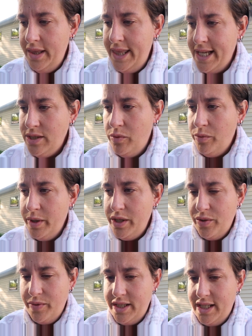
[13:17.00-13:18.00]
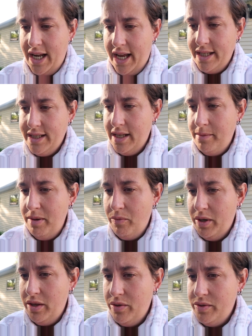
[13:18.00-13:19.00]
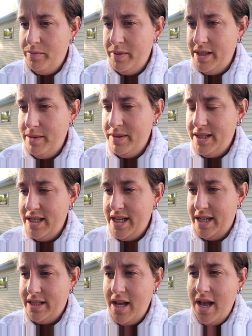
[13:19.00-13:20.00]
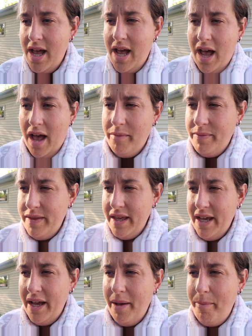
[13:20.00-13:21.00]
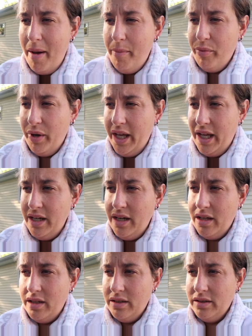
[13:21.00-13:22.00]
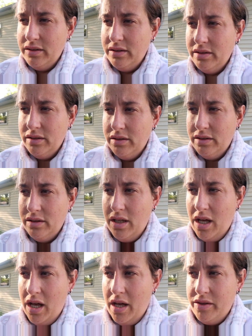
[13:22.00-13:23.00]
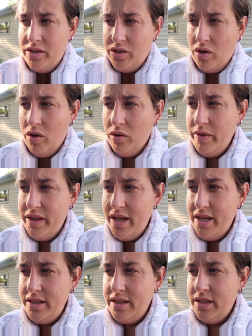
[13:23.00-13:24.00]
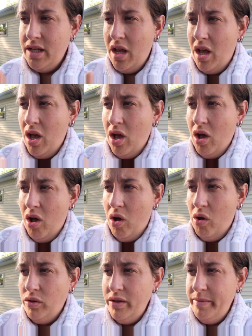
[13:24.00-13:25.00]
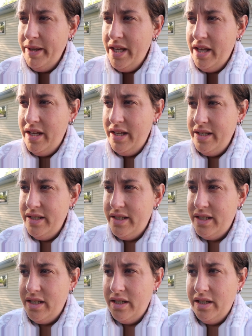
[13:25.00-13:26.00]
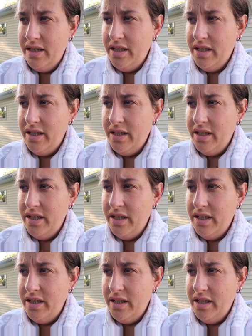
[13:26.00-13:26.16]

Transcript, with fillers: that's what we're doing today. It's going to be one of those busy, busy days. I'm thinking about bringing the dog with us, only because